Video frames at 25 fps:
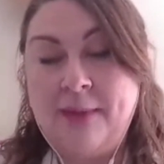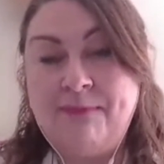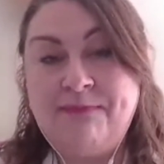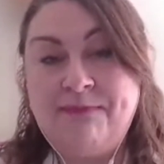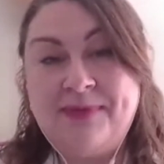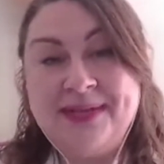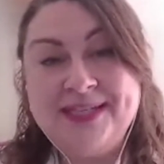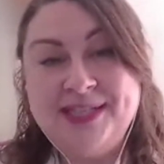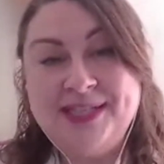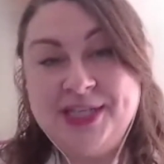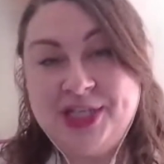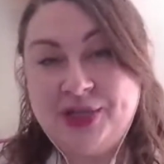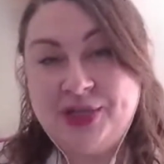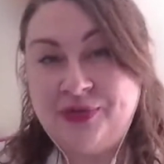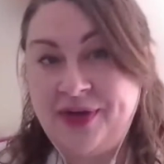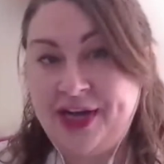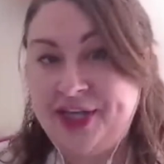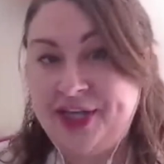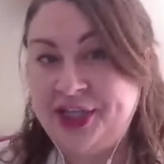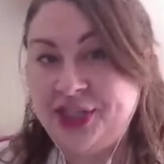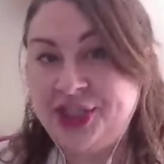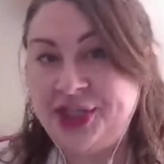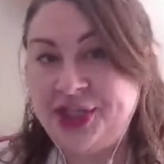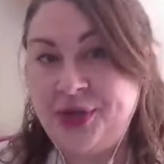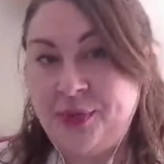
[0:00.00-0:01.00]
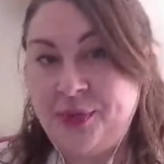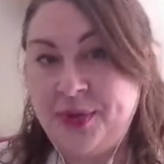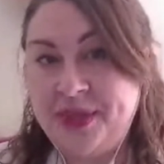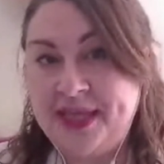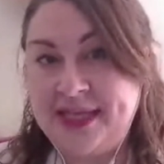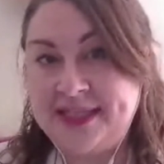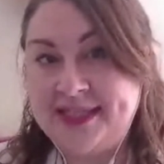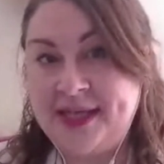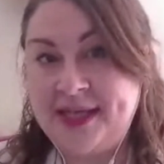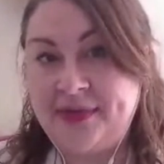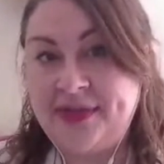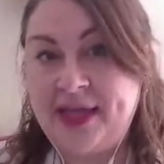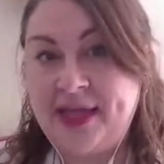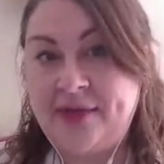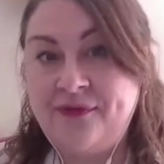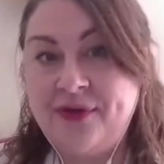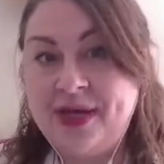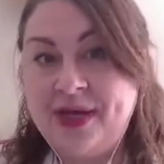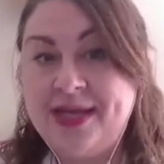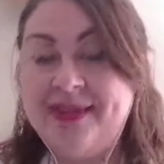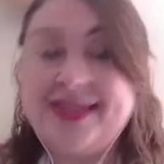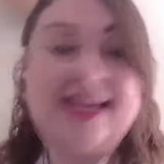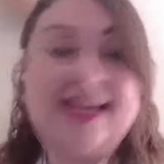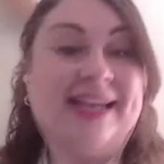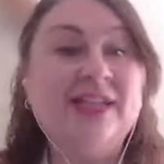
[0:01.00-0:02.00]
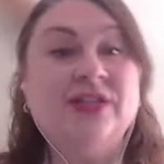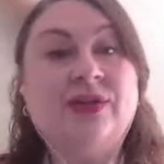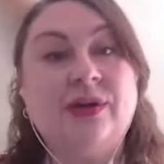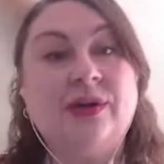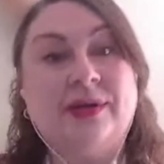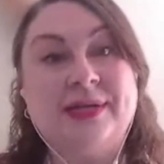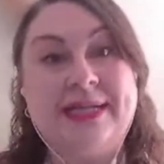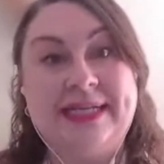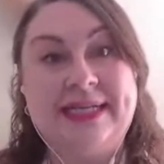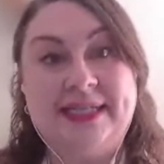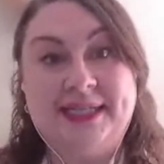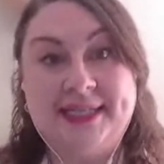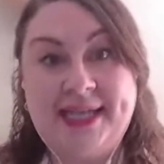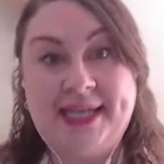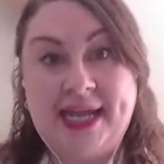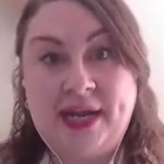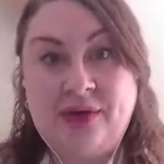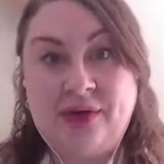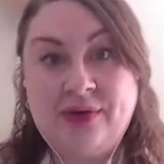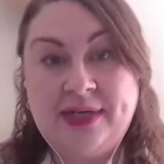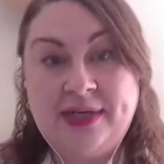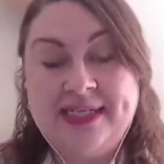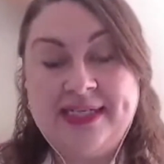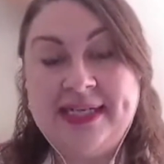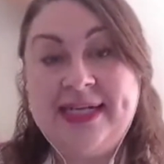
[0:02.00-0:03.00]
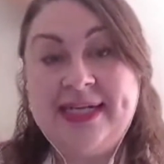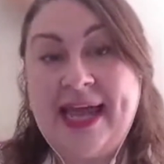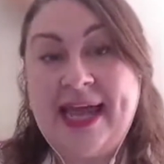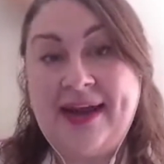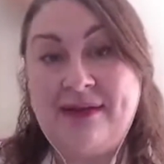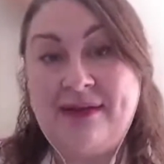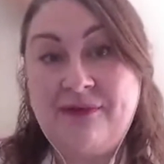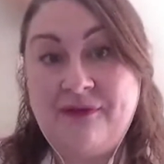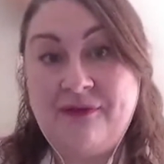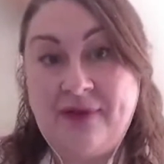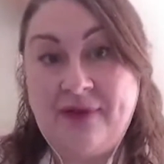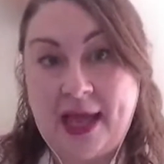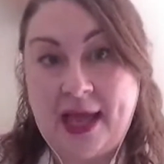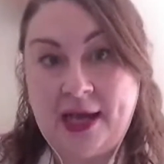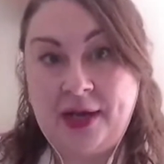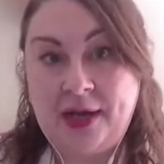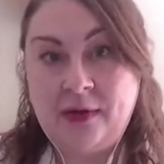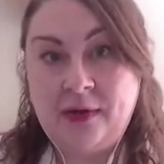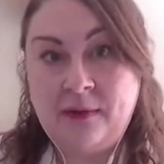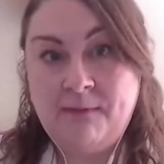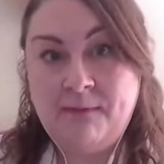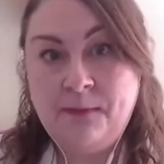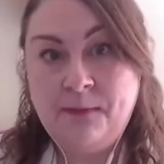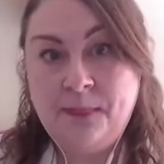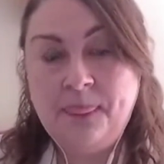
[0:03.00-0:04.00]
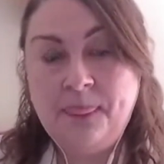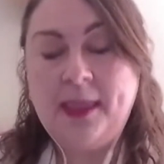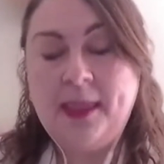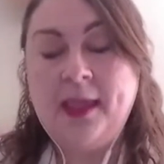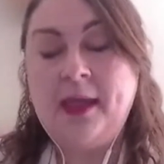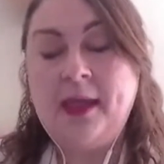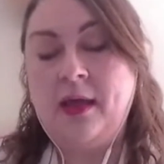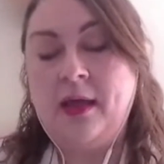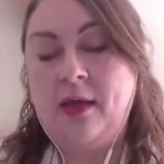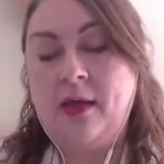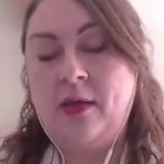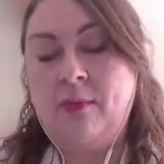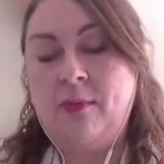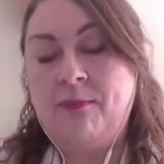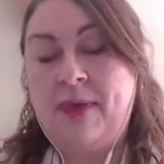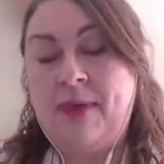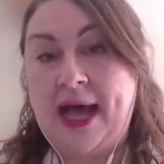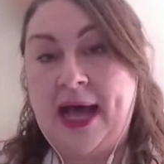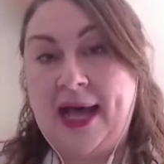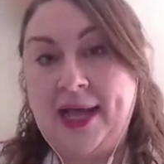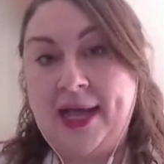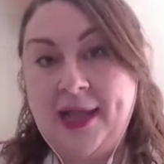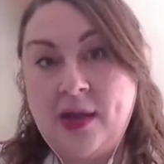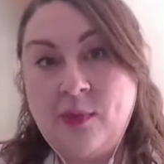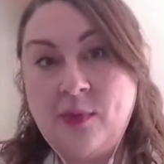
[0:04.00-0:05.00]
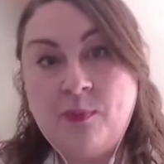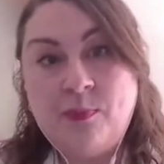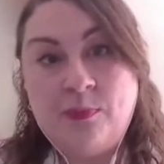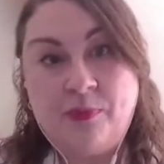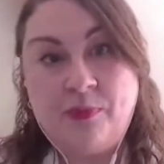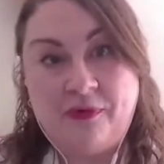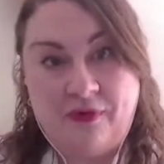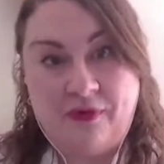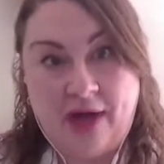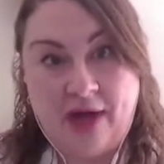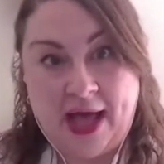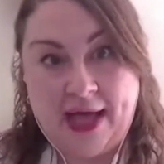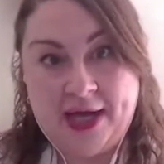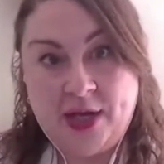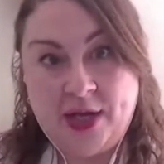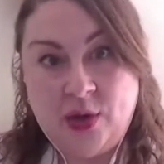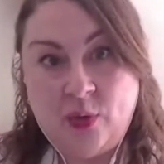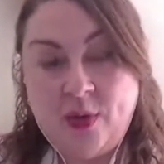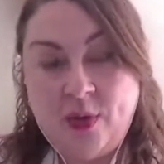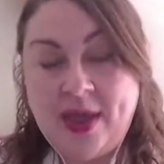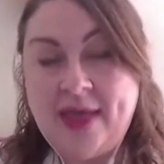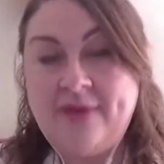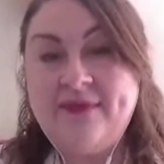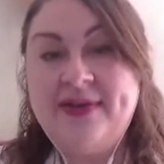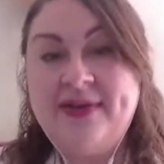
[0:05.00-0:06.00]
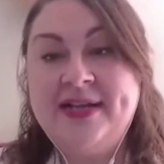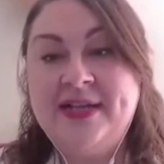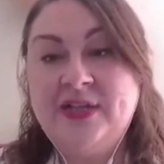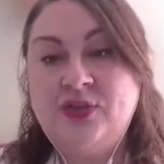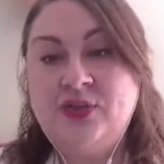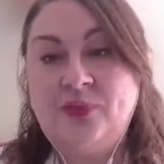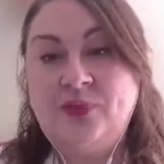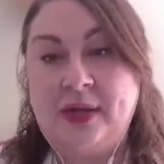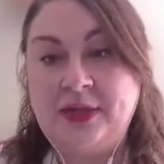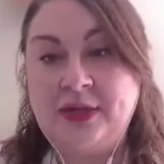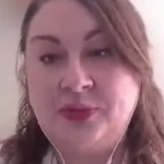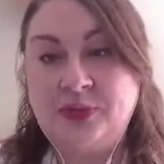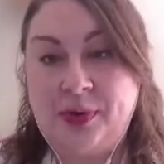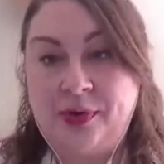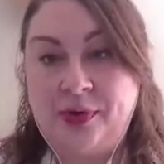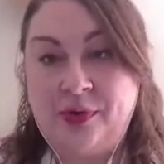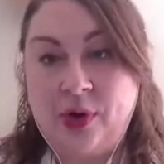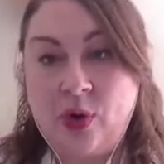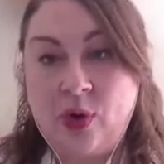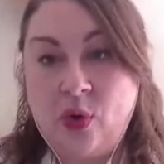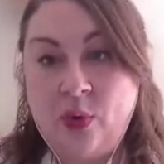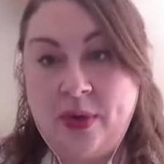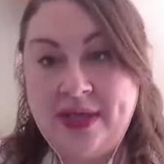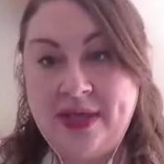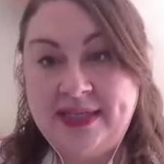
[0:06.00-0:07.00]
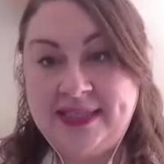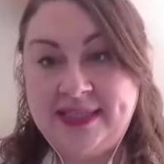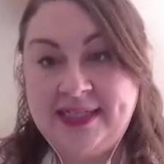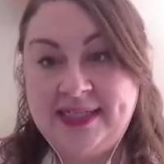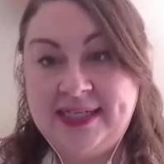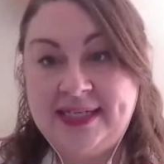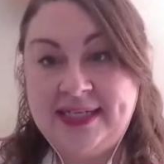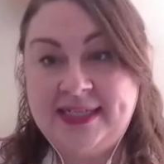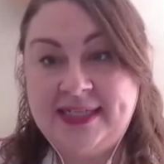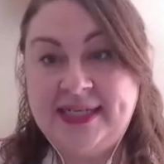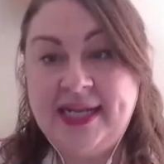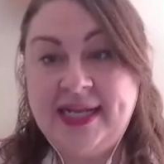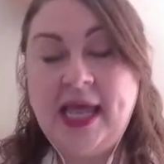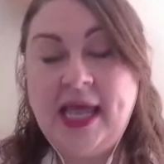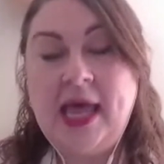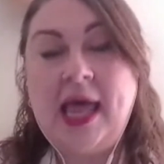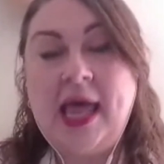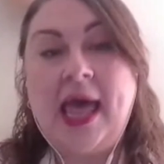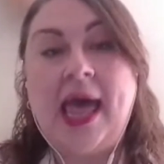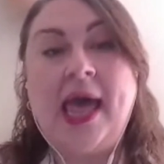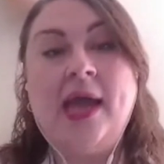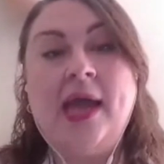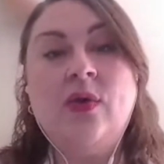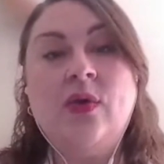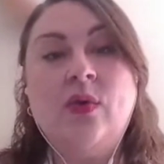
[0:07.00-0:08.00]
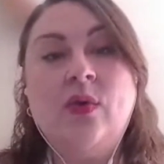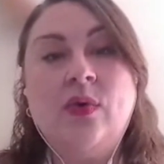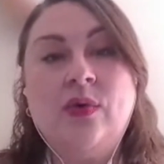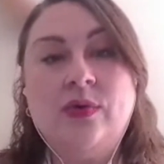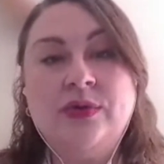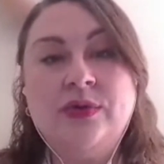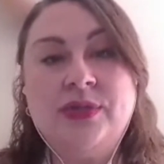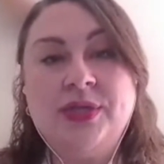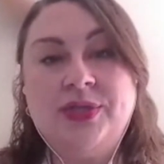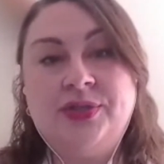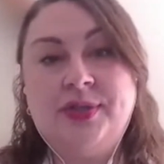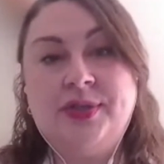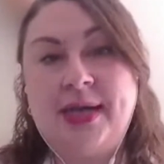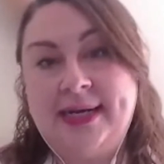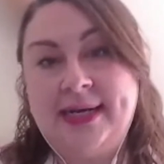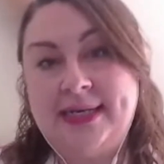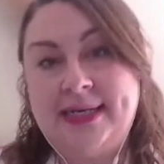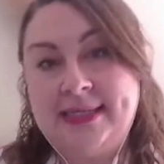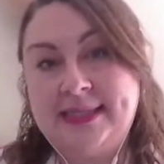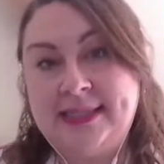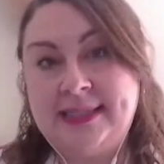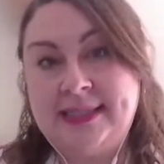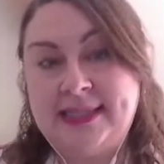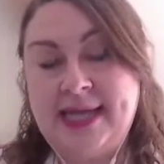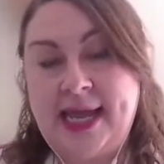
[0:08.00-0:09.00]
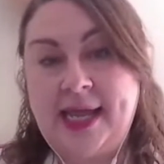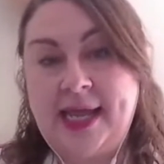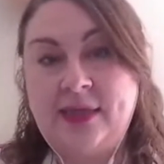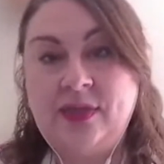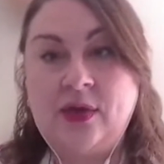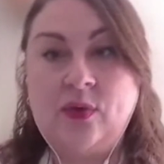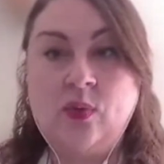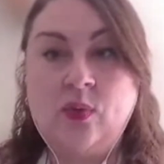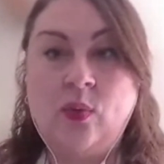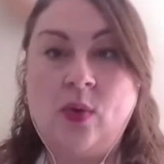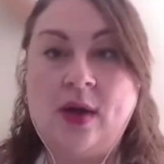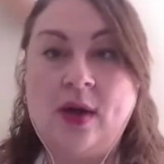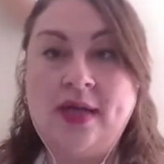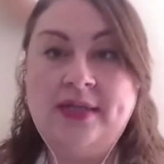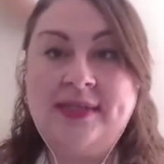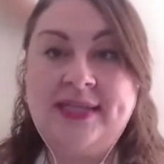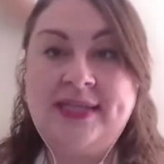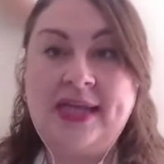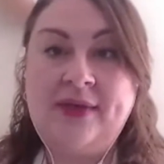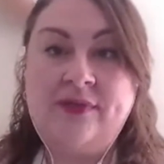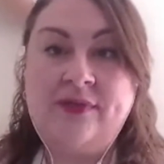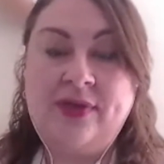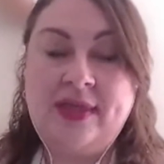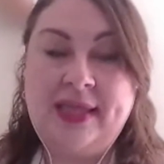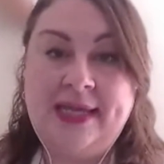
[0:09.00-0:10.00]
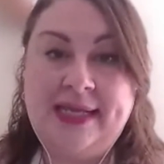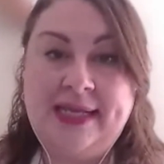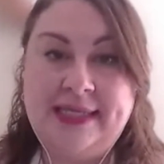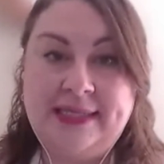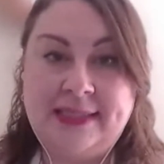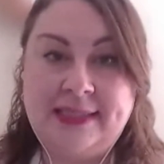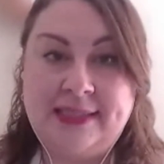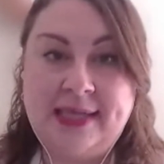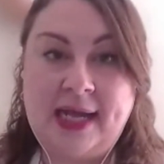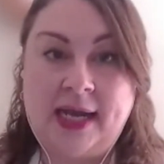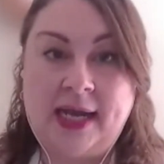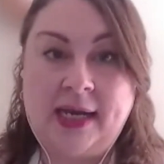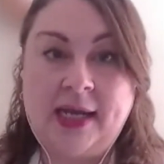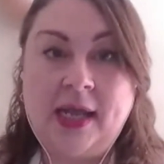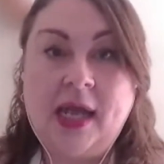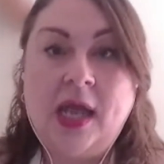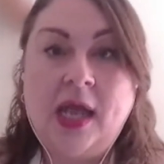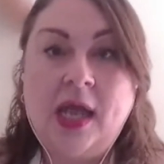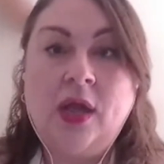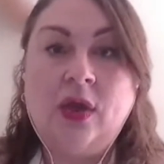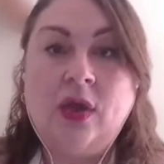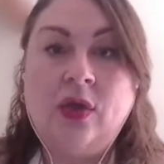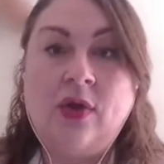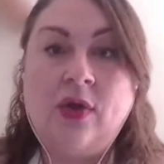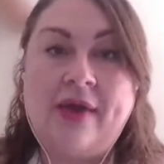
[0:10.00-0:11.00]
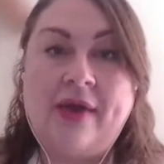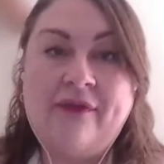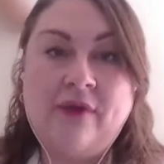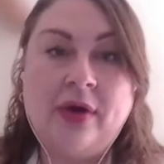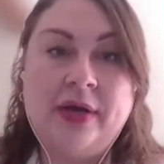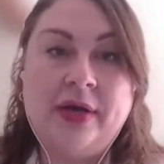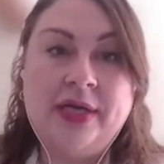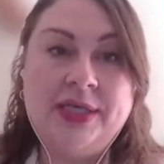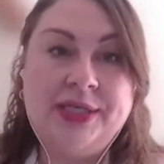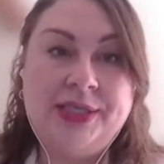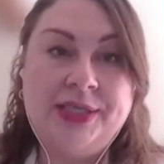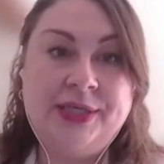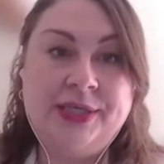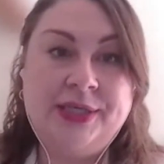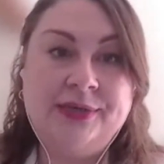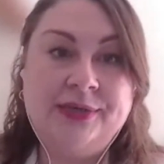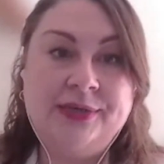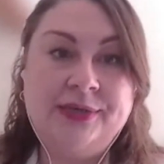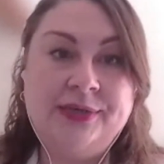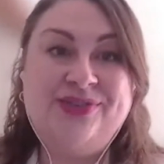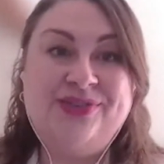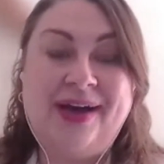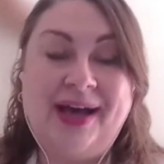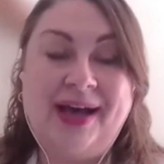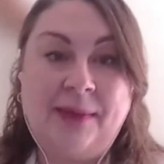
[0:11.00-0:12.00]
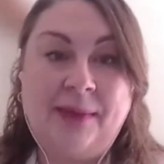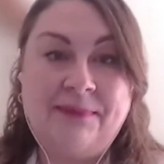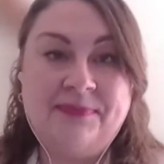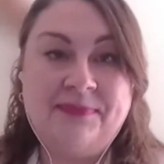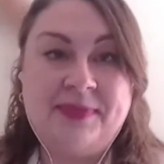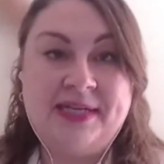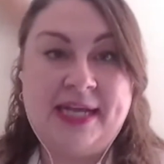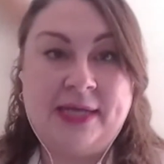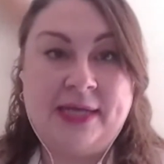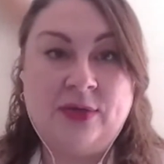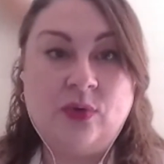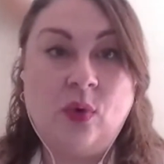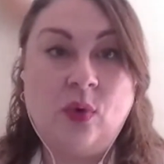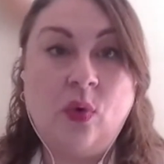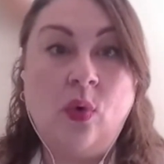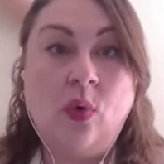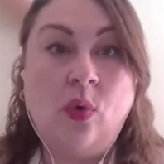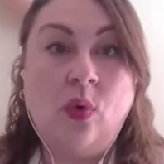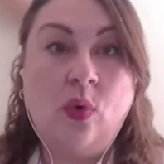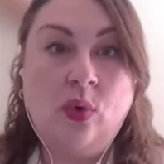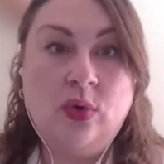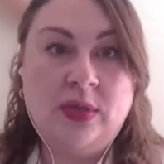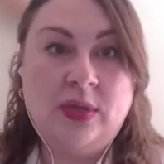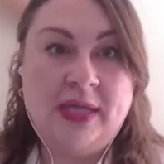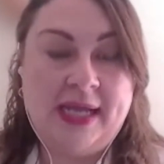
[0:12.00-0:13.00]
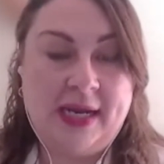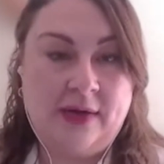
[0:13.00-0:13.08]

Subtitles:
business registry within South Africa that has got integrity and value by providing your evidence once we request it, and also to understand that once everything is done, you have got a duty to update all the